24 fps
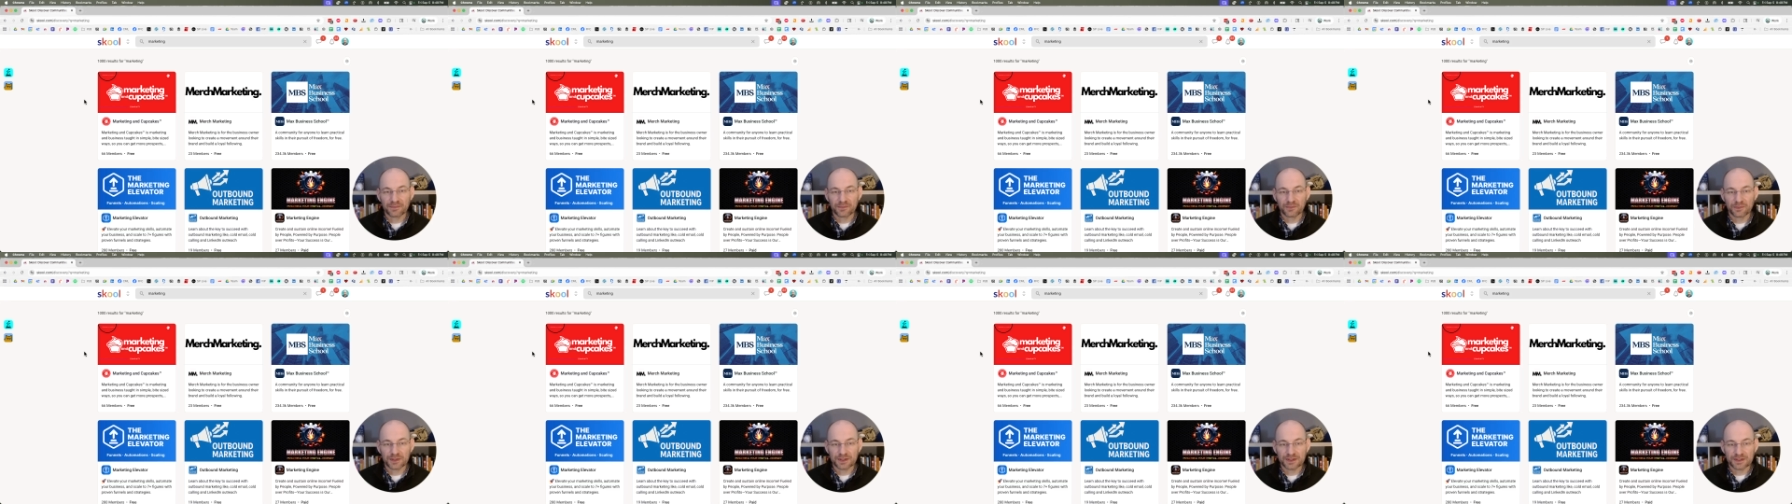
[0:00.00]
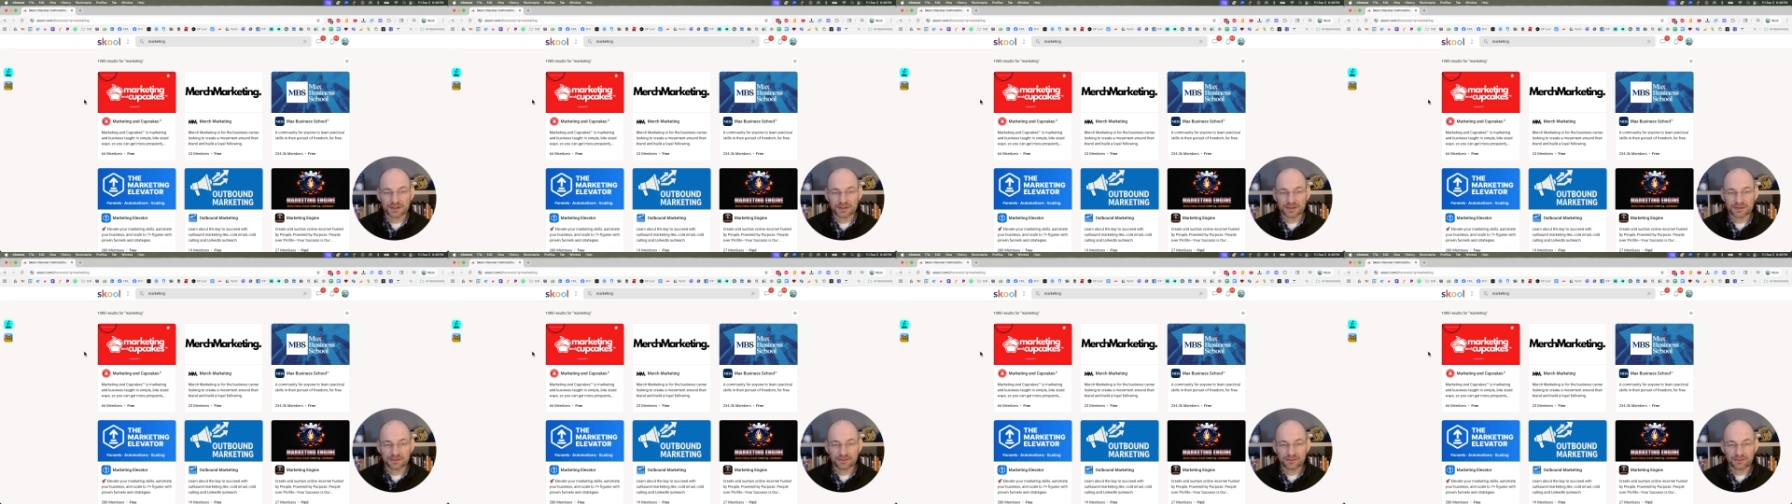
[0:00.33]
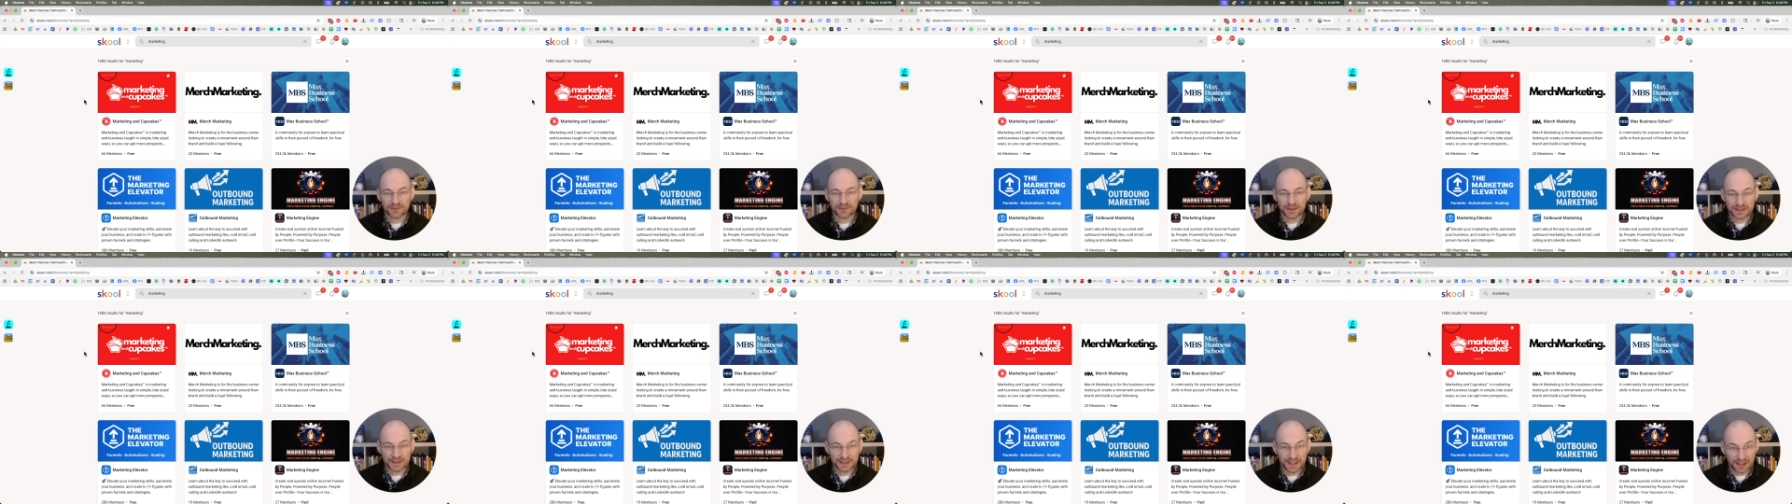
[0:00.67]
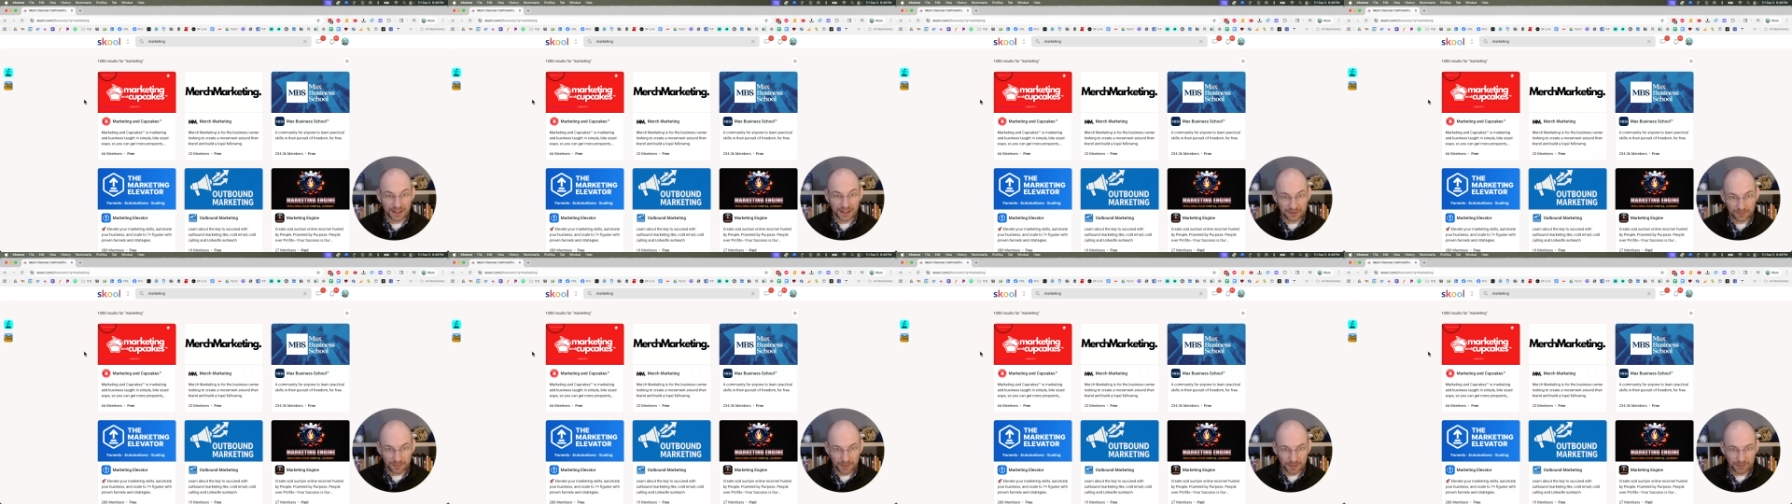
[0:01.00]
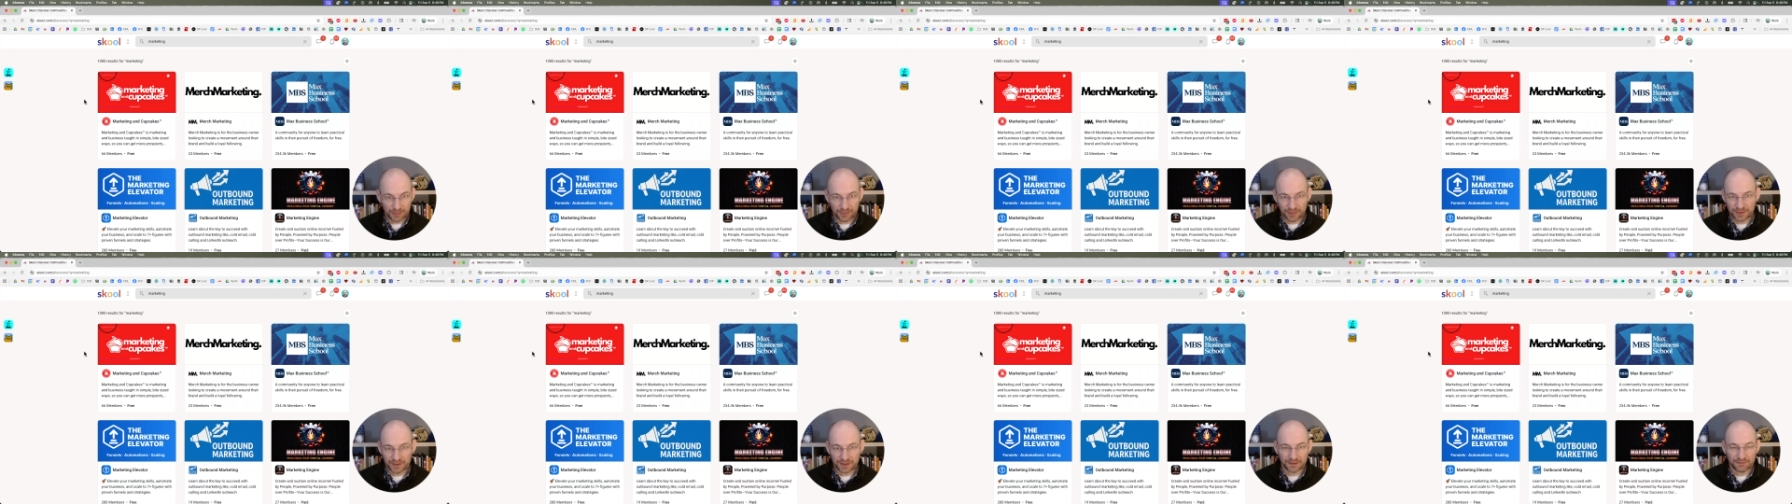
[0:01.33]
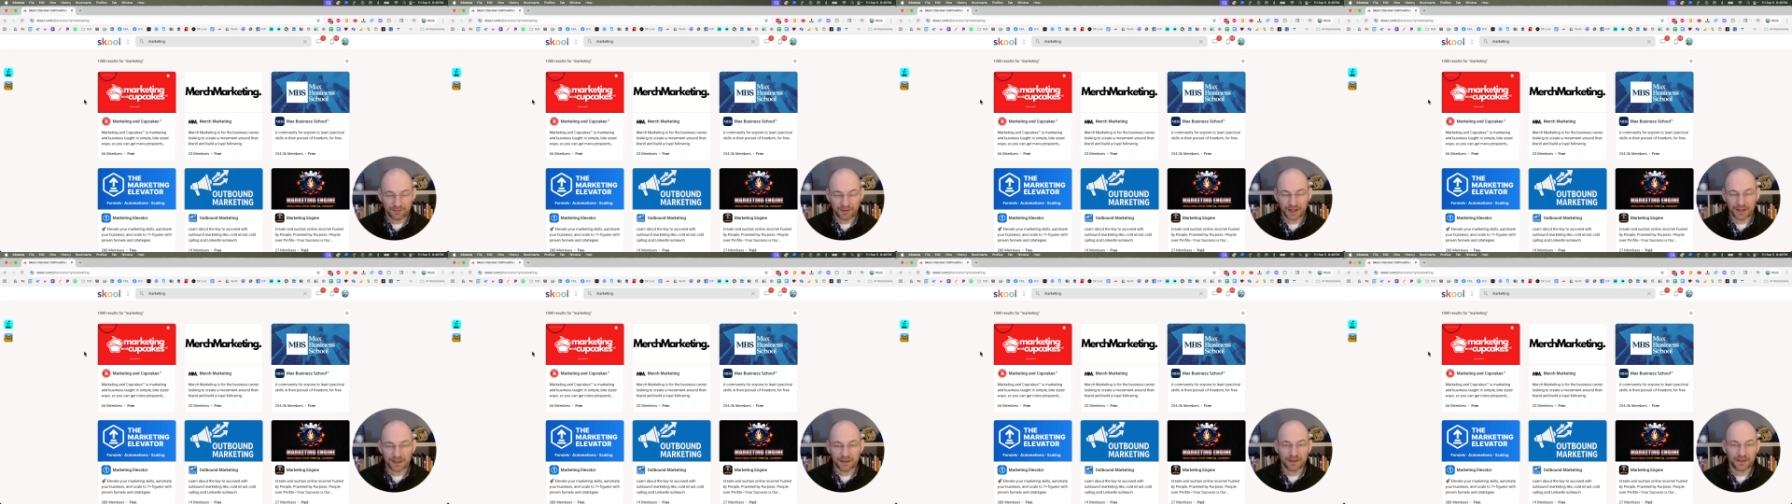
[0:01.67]
which is reaching out to people and
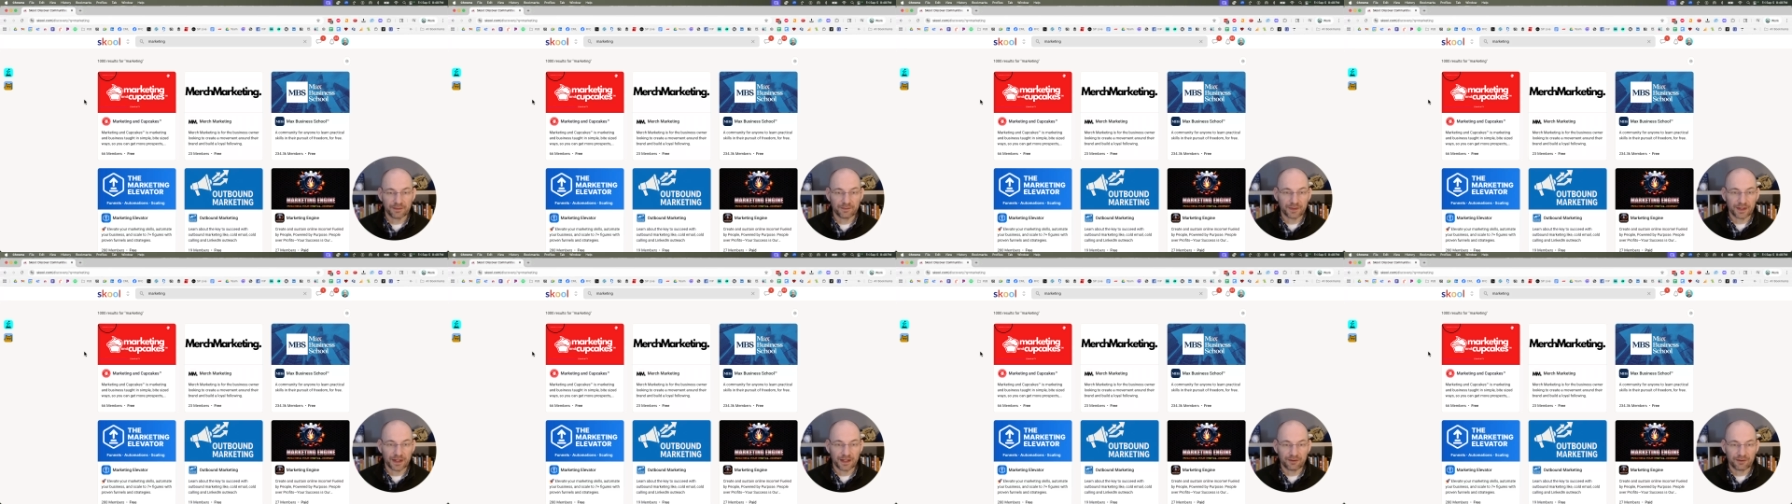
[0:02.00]
inviting them kind